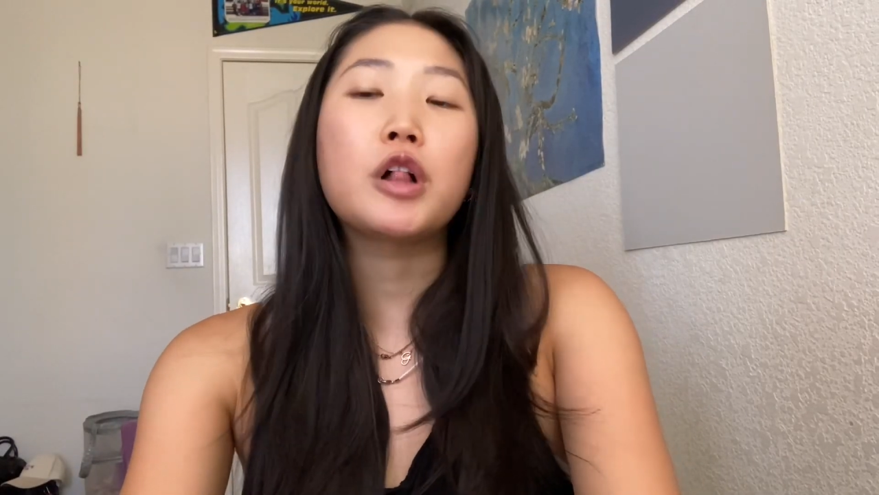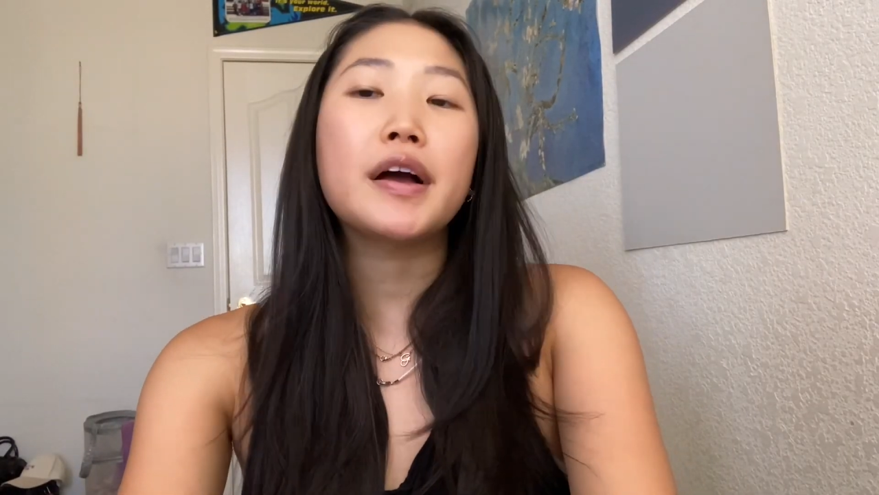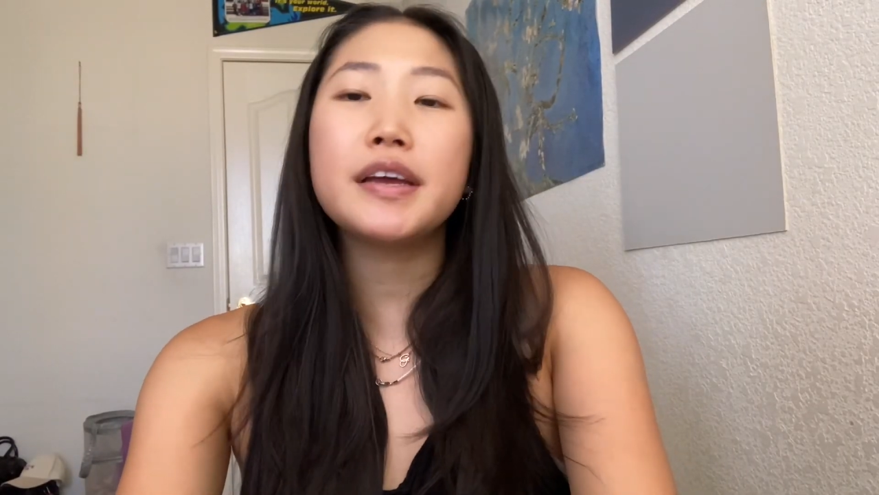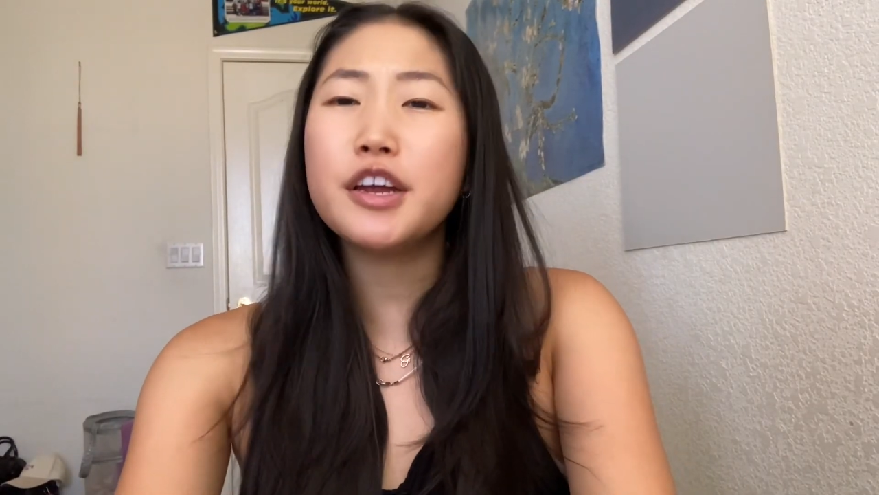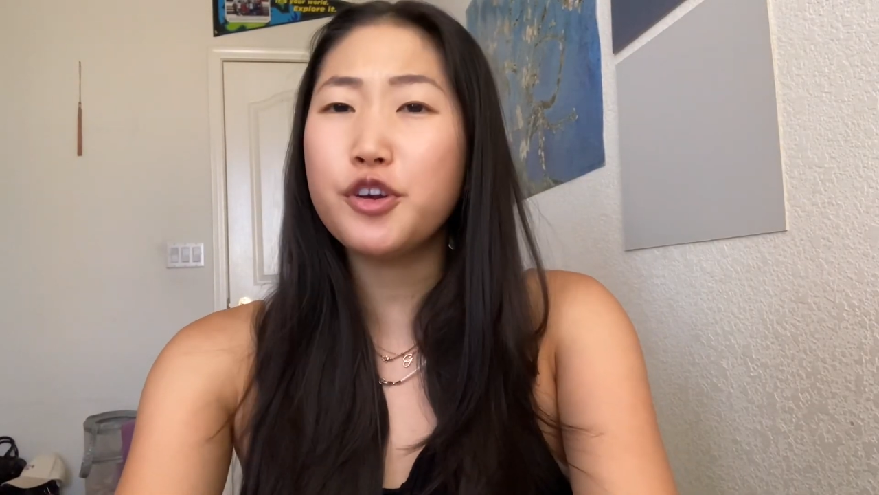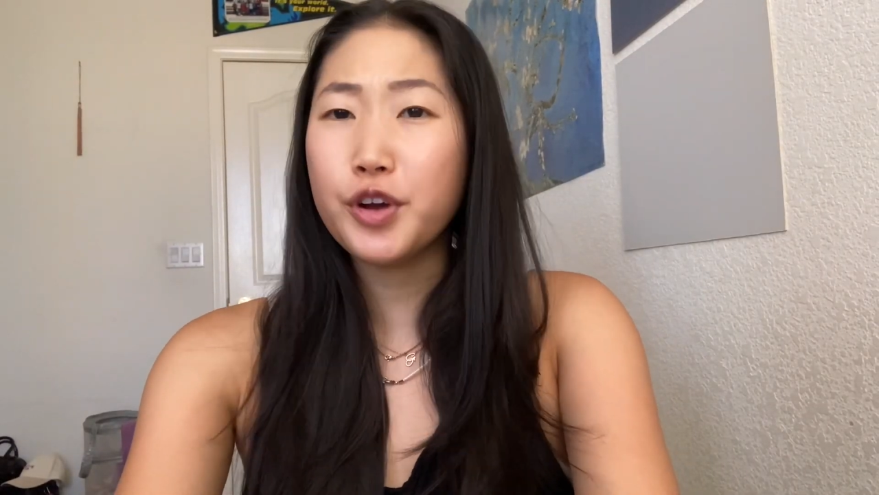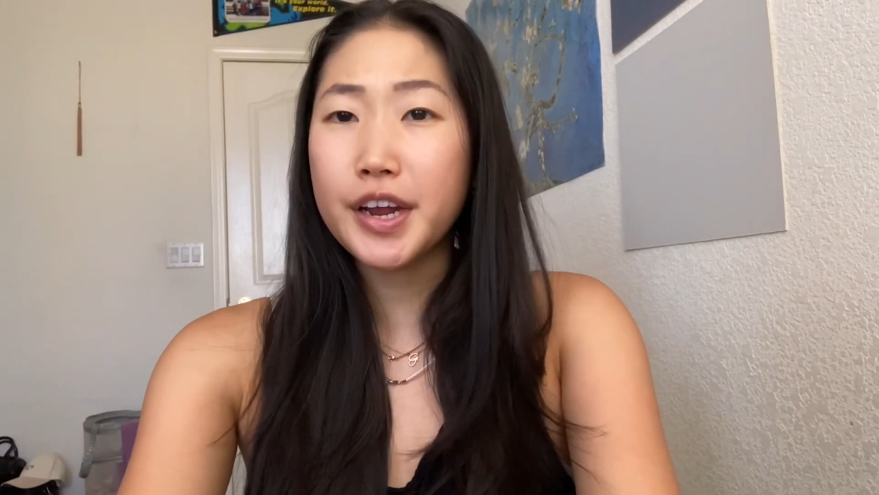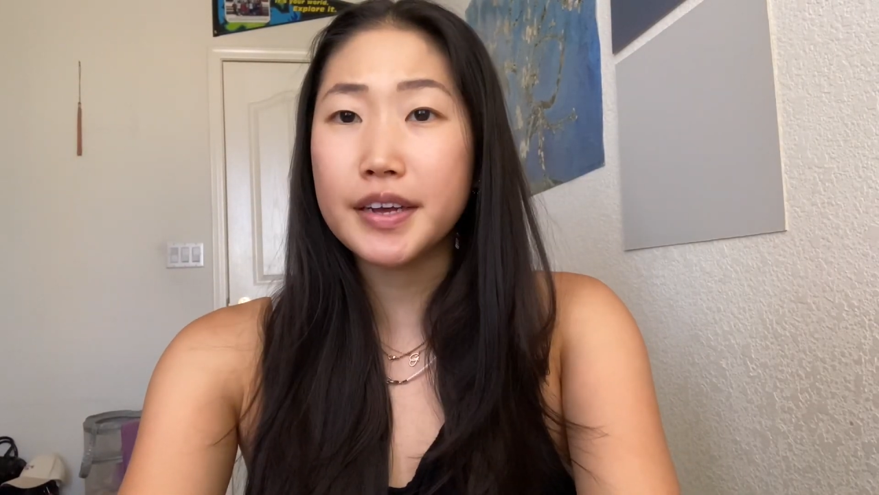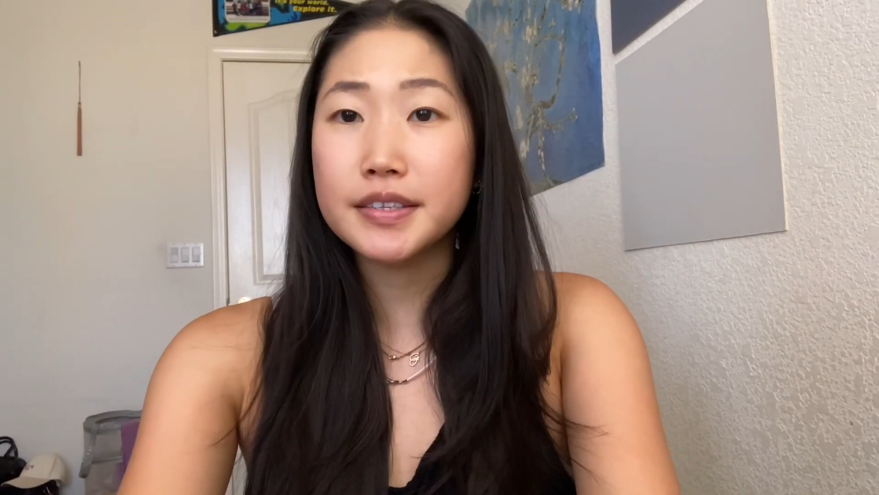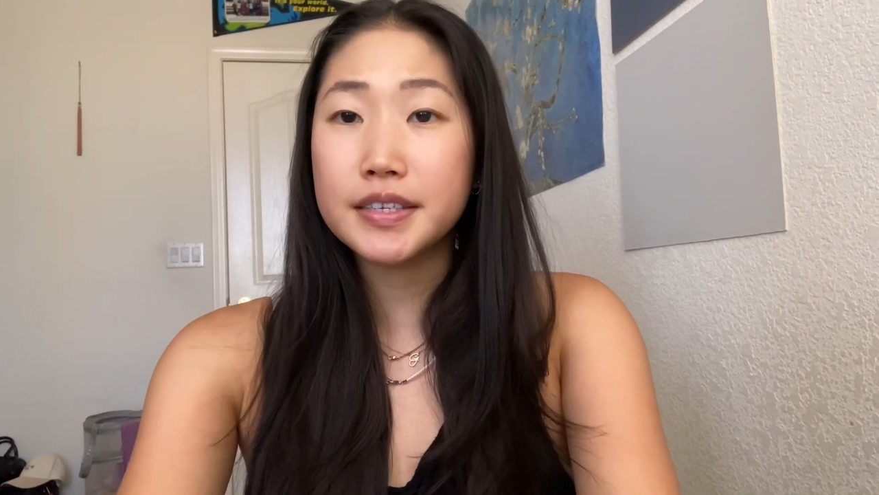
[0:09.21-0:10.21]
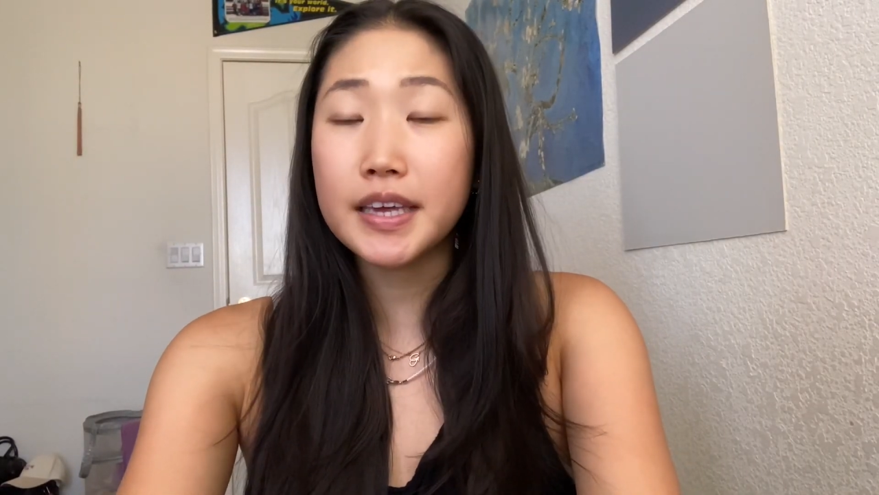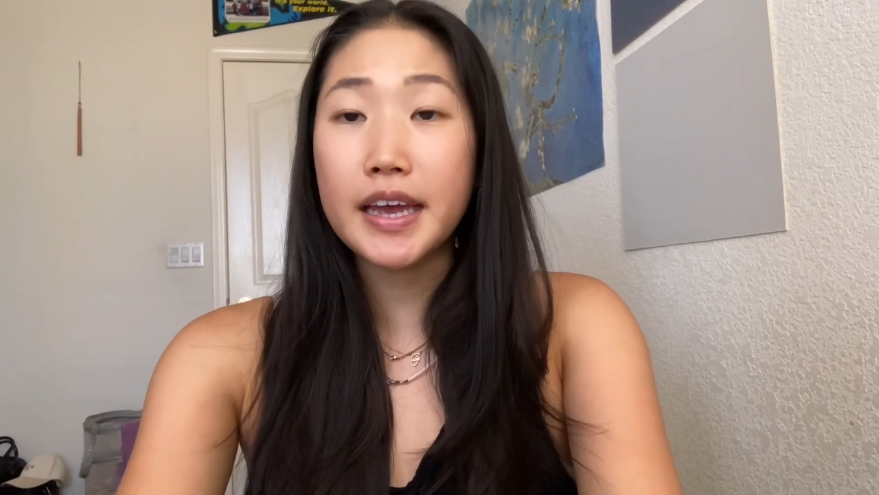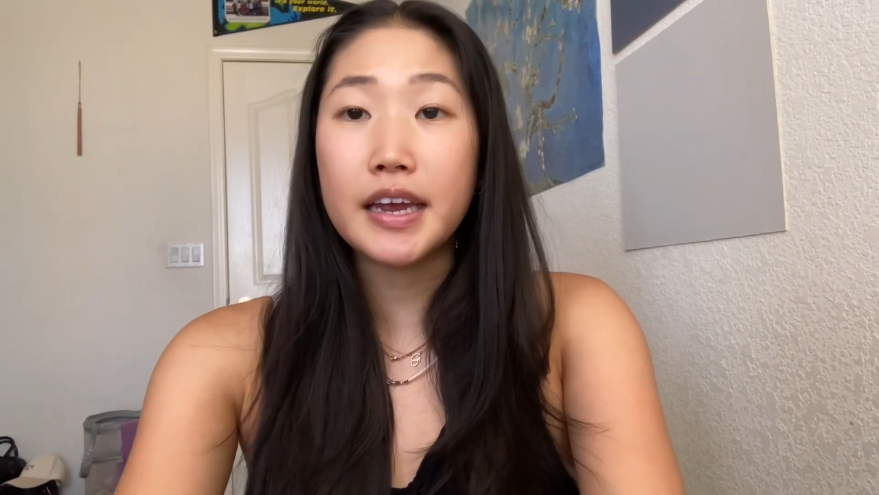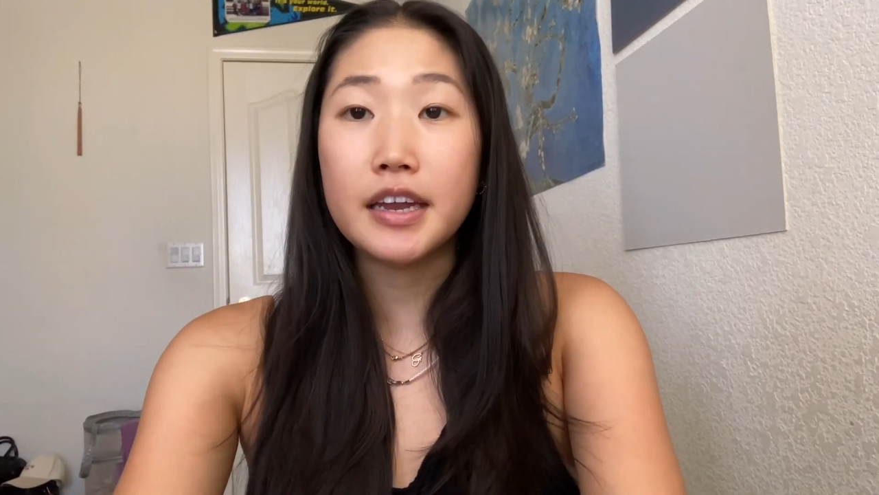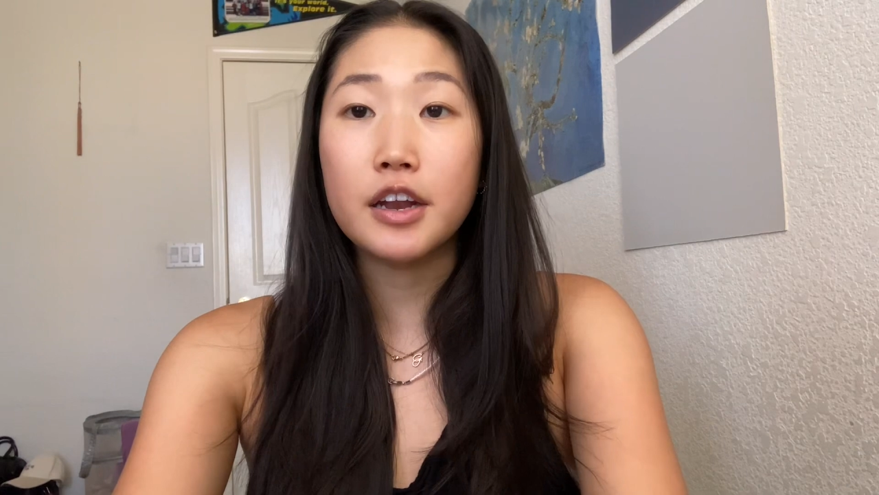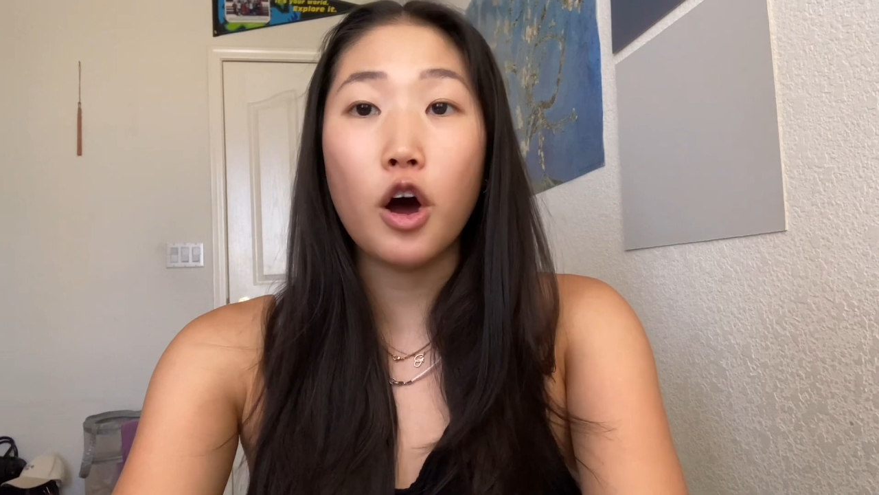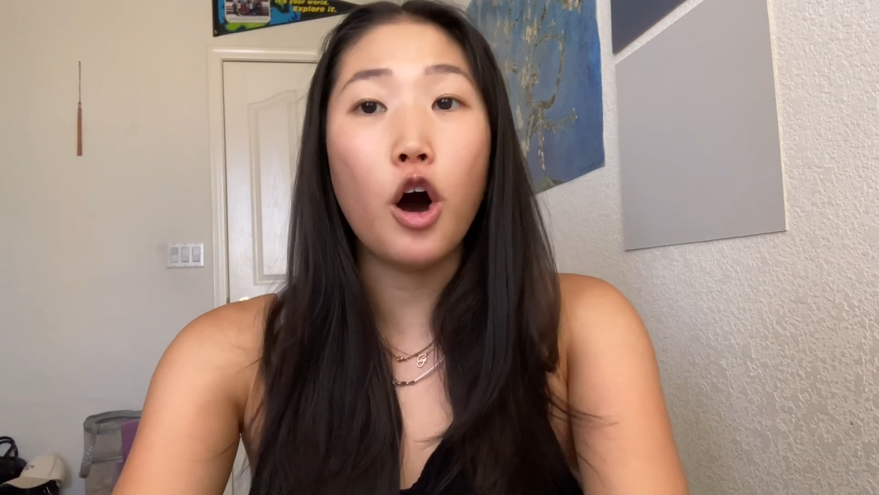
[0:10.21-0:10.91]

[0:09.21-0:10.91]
clogging ingredients in